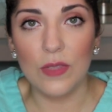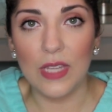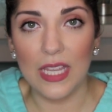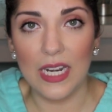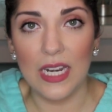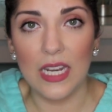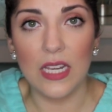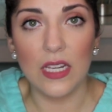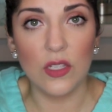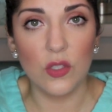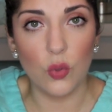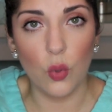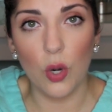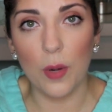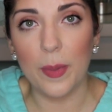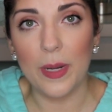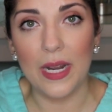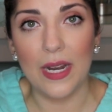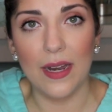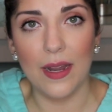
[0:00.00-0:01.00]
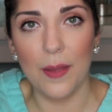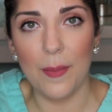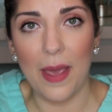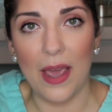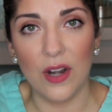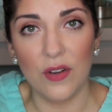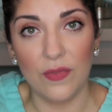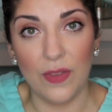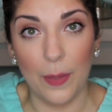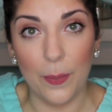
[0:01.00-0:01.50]
did an exorbitant
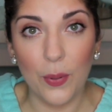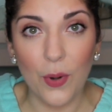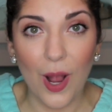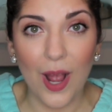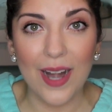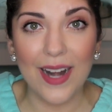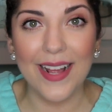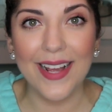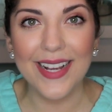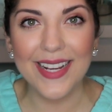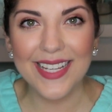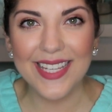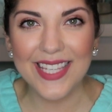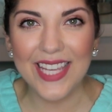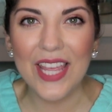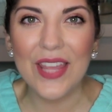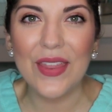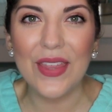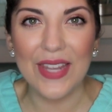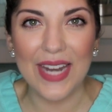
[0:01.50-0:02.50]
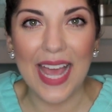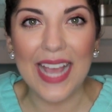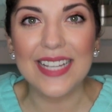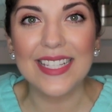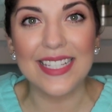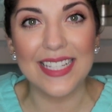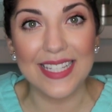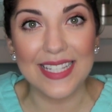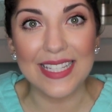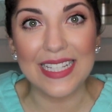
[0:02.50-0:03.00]
amount of lip products. The
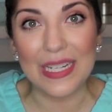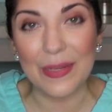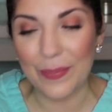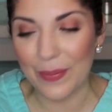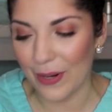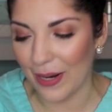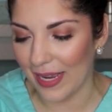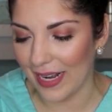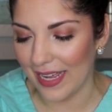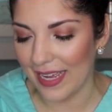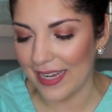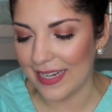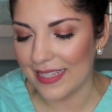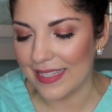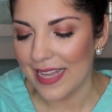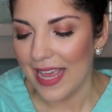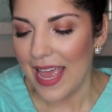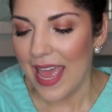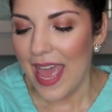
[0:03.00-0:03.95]
next is lip products.